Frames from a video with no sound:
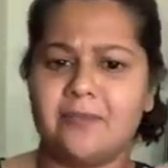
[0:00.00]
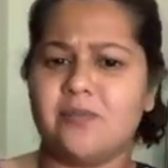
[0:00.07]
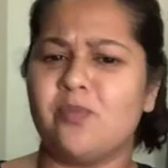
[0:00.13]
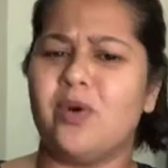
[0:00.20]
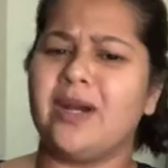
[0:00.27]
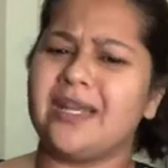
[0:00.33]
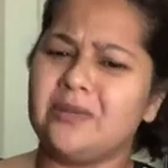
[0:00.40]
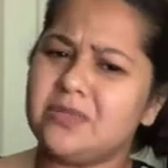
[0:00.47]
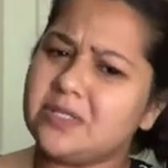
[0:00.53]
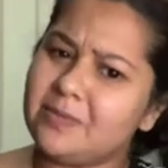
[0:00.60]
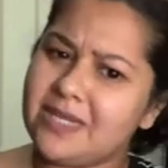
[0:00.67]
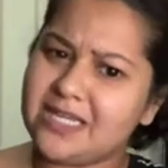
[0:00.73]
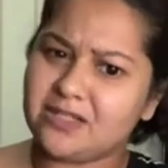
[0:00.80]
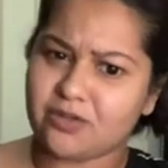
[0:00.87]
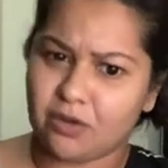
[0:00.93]
what I was
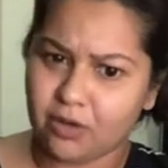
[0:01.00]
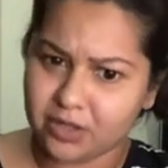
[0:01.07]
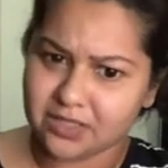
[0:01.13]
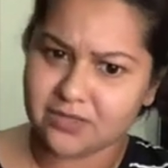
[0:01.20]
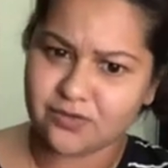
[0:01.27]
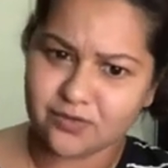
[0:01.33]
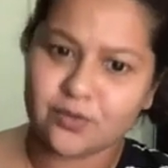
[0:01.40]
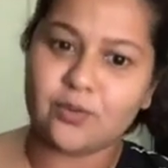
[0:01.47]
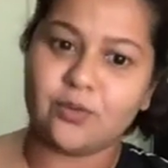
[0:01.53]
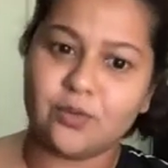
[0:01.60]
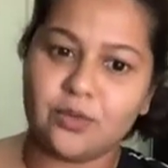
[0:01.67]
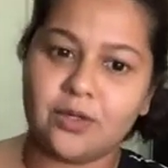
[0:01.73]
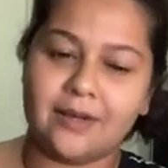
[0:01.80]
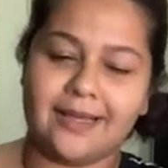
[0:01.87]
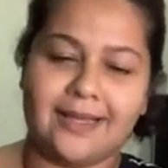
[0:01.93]
being taught in
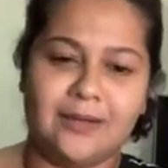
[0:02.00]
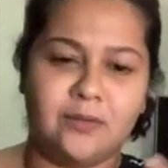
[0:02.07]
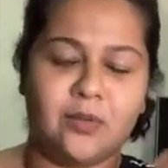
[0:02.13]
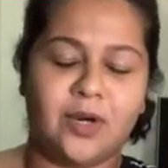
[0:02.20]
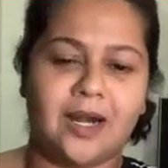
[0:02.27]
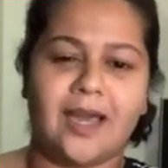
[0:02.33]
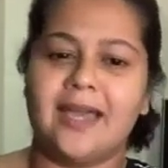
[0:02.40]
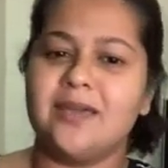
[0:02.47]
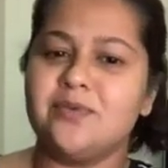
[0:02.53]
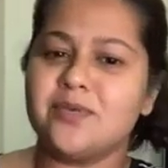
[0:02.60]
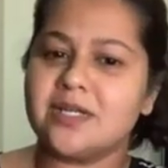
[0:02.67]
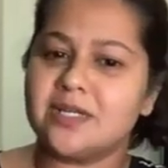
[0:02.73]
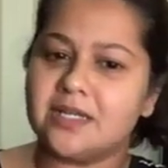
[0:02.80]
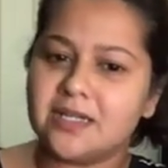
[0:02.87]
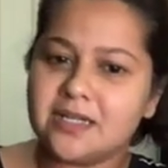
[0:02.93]
school and what I would
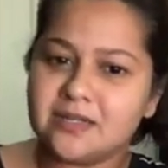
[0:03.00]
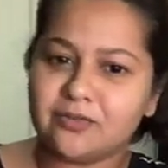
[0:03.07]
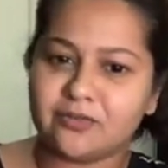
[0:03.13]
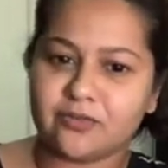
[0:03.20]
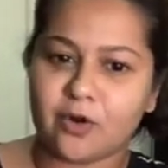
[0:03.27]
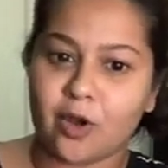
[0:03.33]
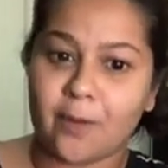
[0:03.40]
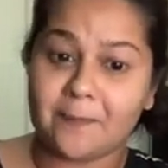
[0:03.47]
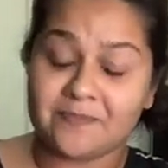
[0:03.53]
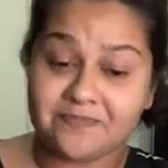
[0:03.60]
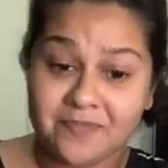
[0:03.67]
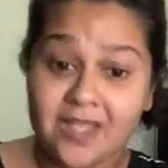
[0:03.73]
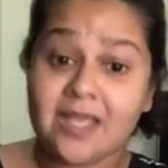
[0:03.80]
learn from